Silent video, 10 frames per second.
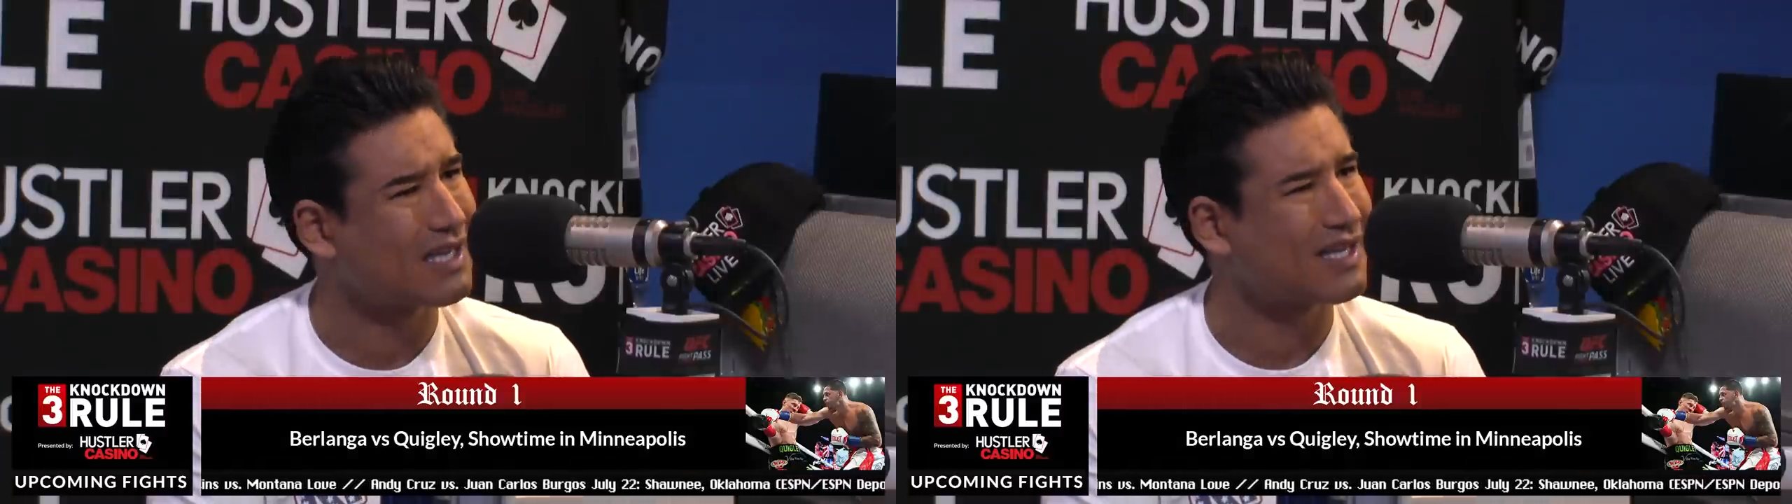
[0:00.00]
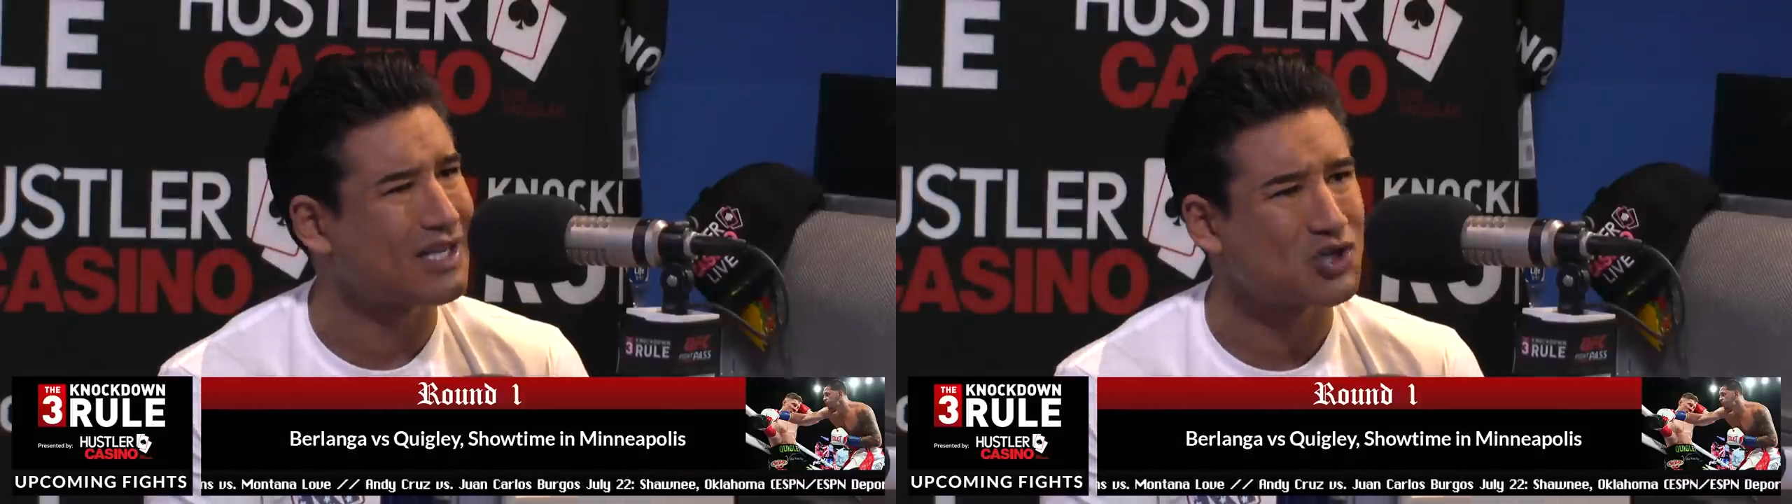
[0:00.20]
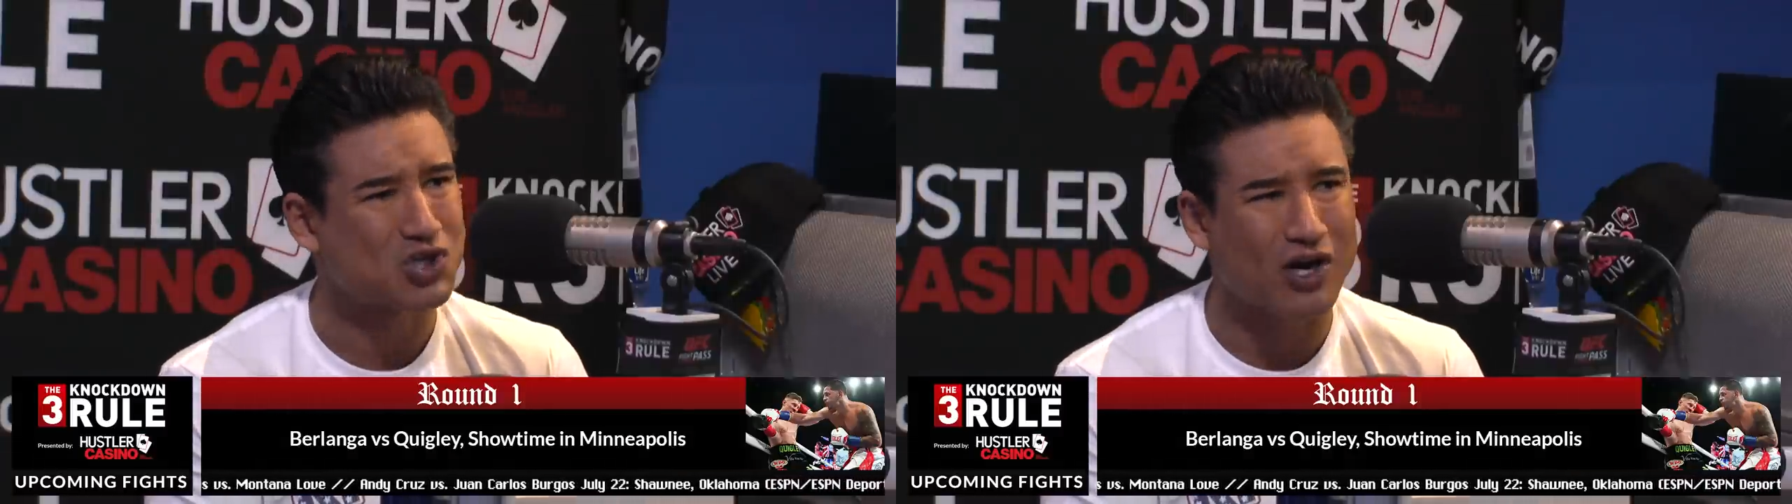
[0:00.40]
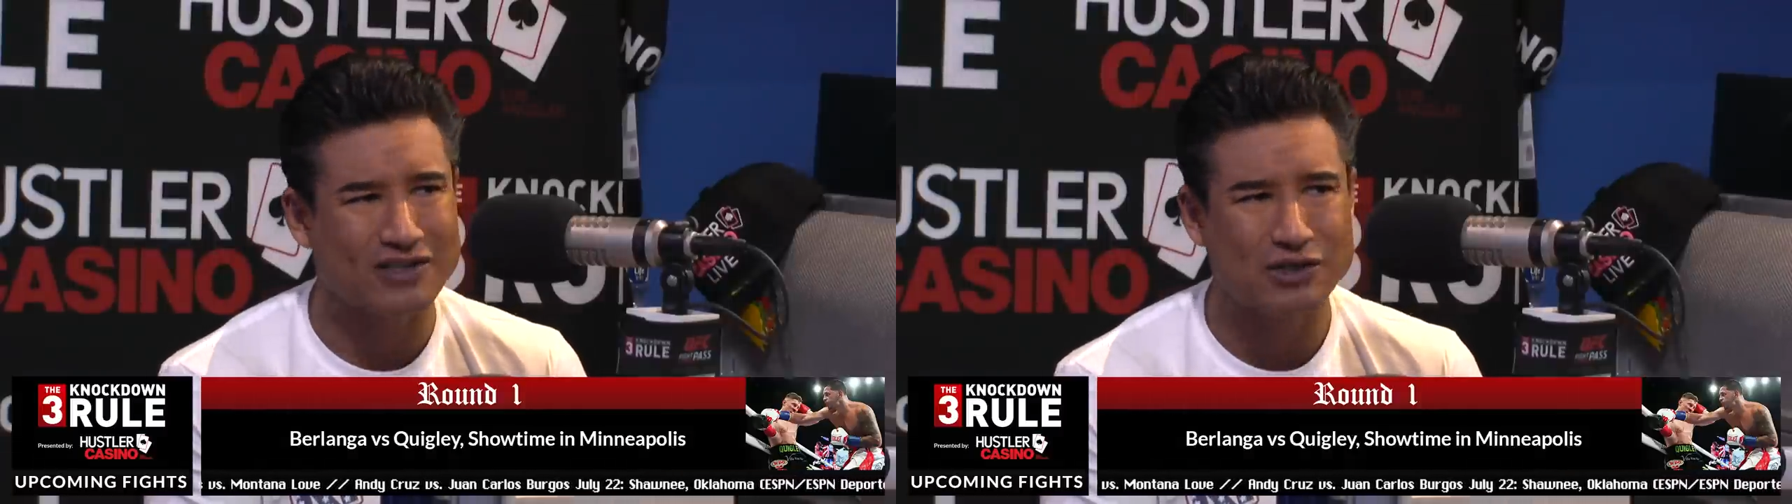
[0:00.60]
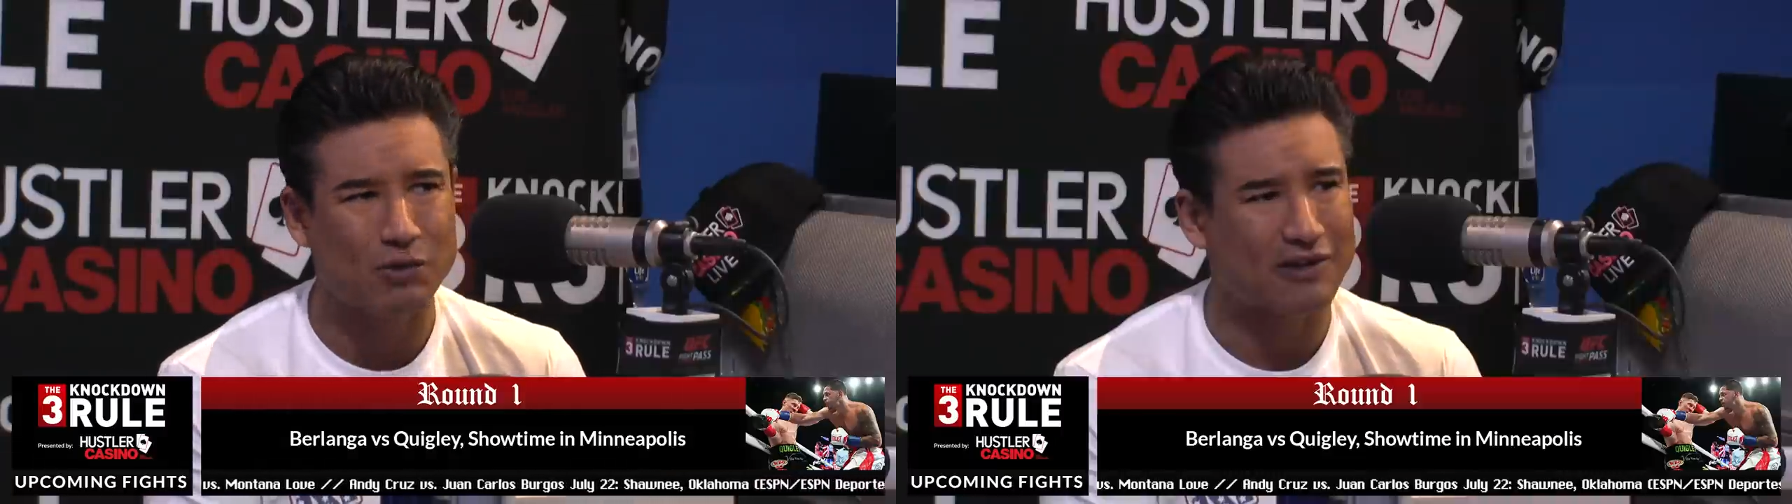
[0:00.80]
clean
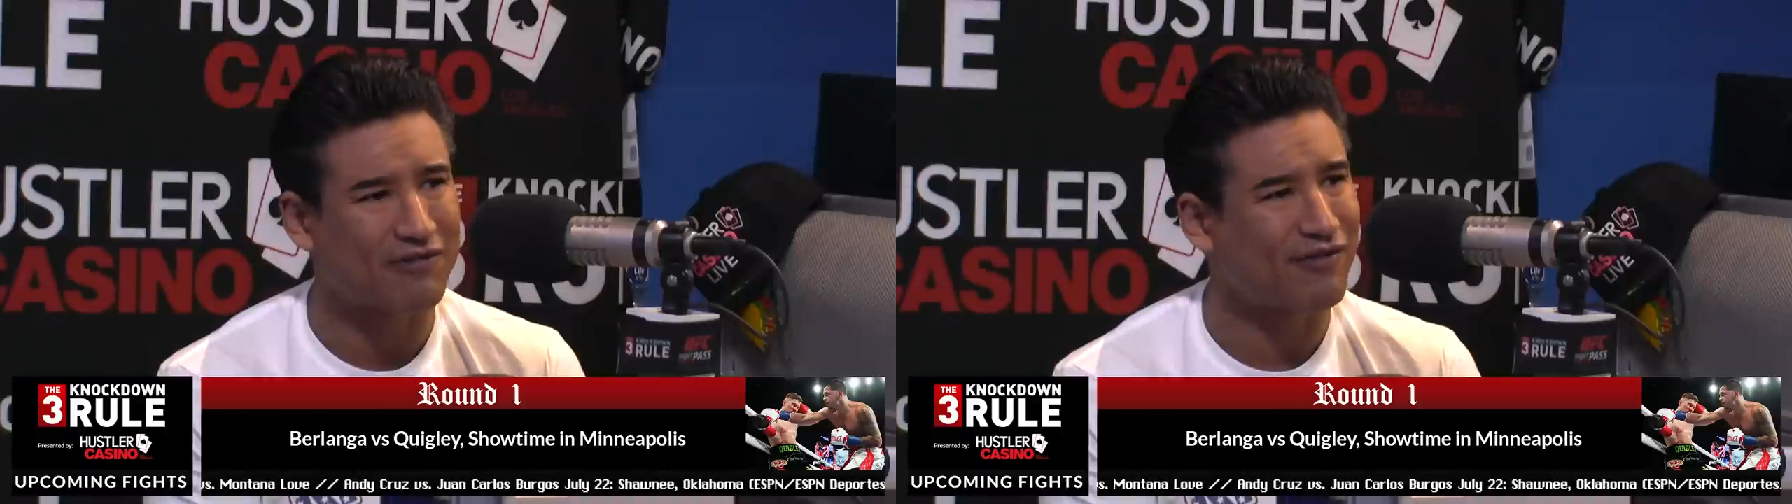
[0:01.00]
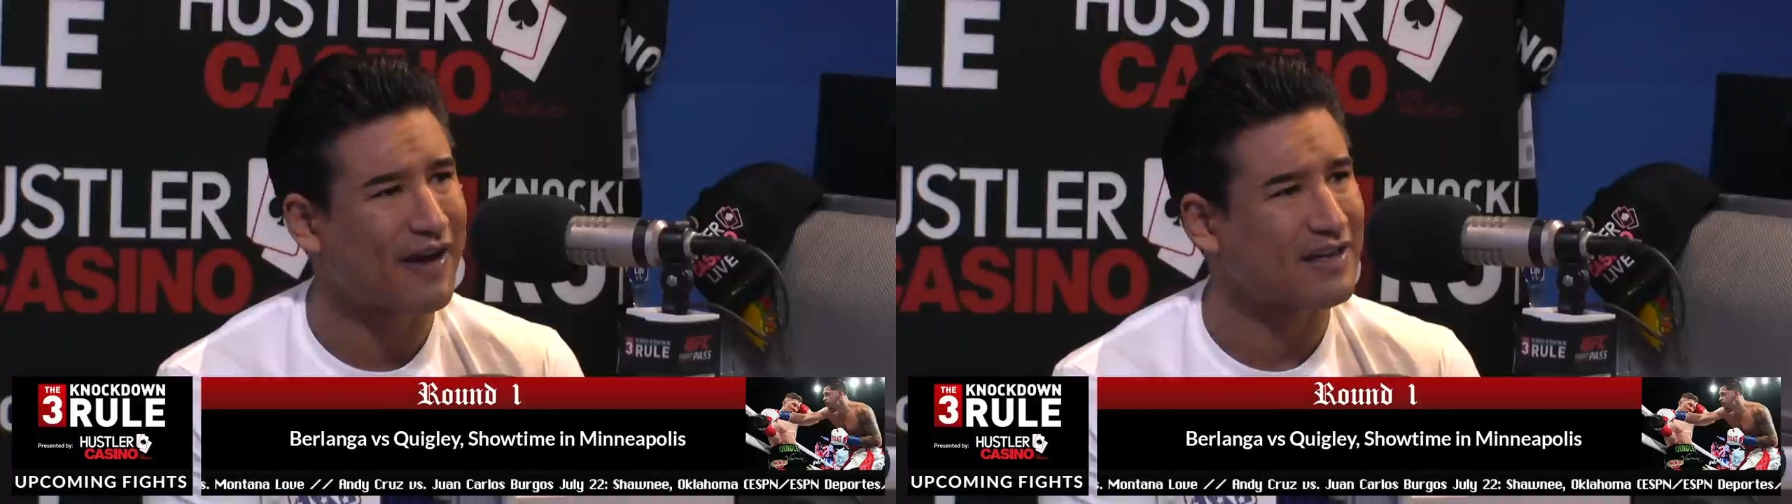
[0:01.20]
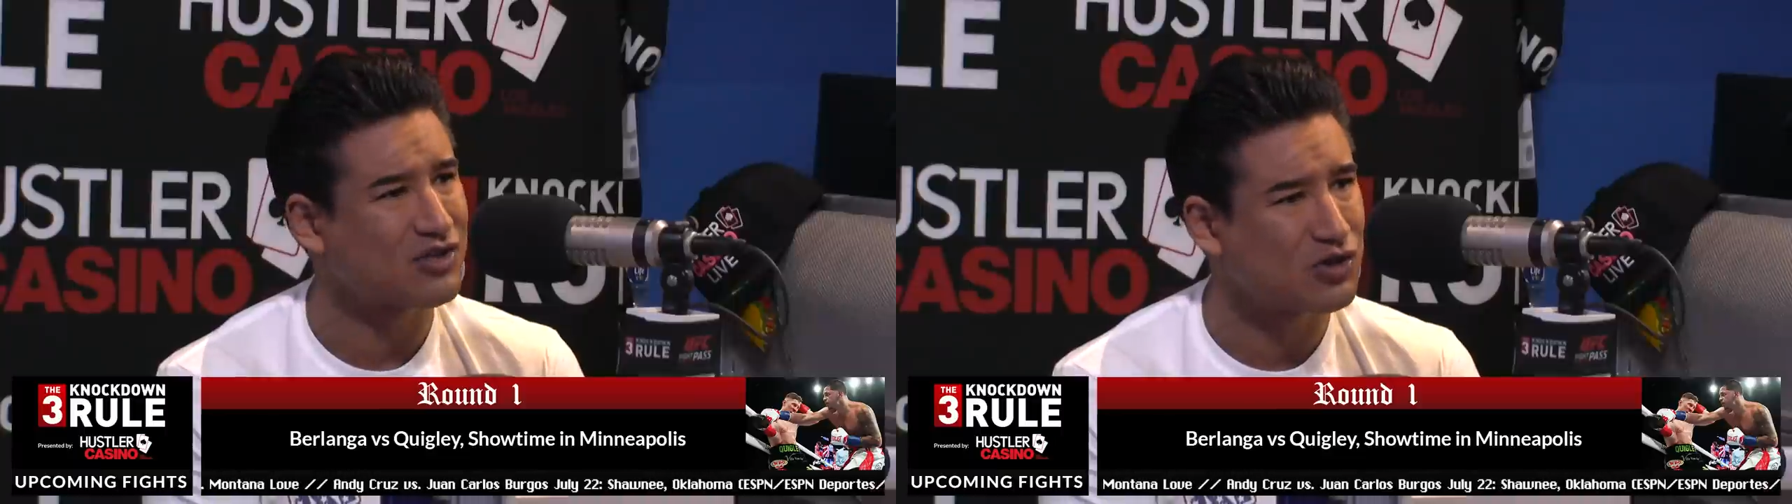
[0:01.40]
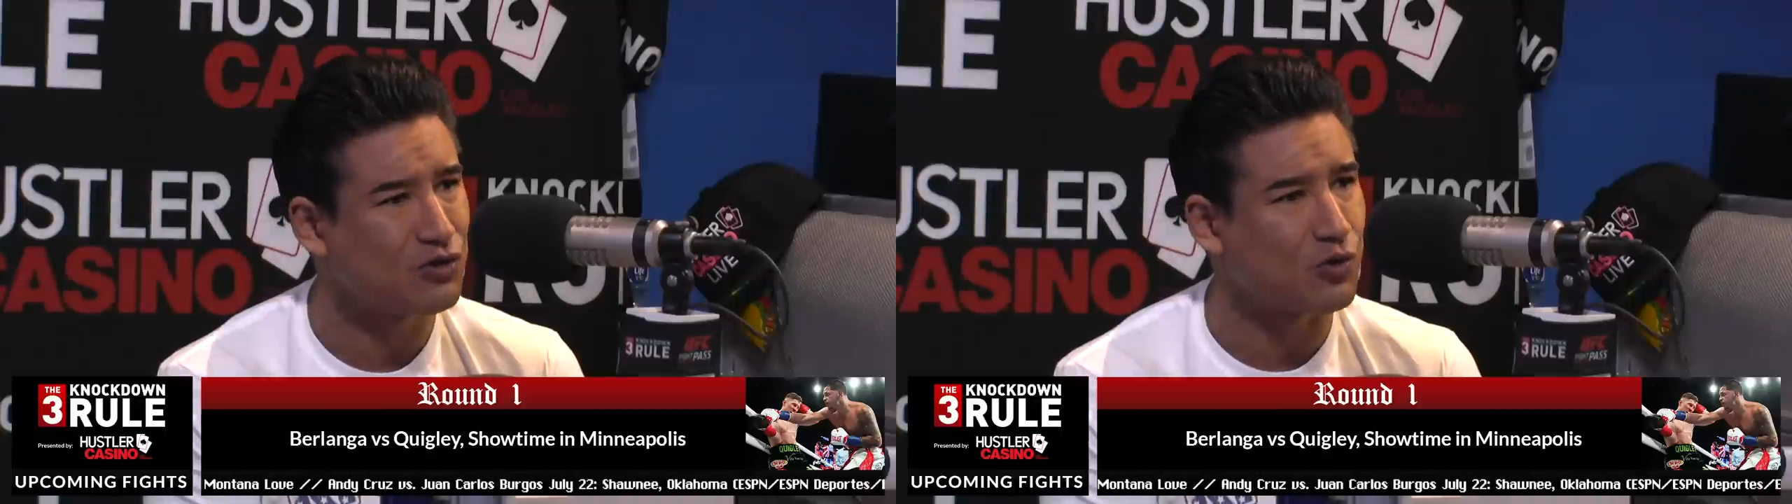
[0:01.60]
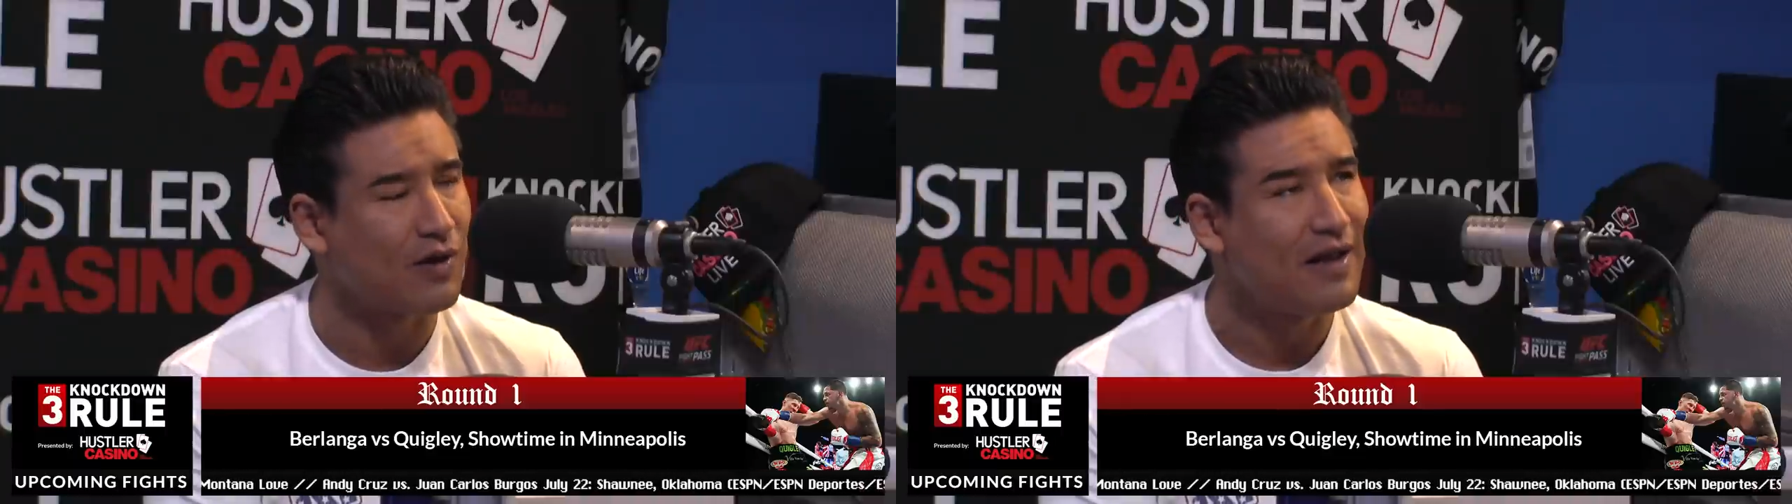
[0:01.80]
shots throughout the fight,
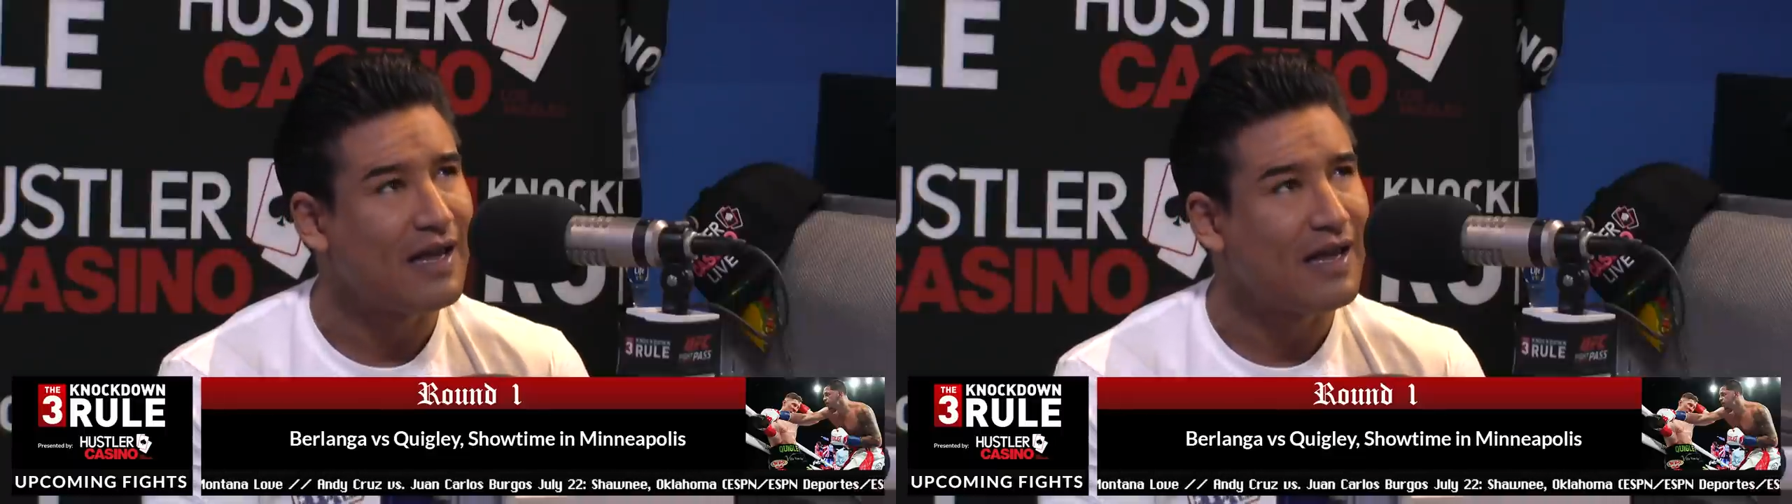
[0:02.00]
too.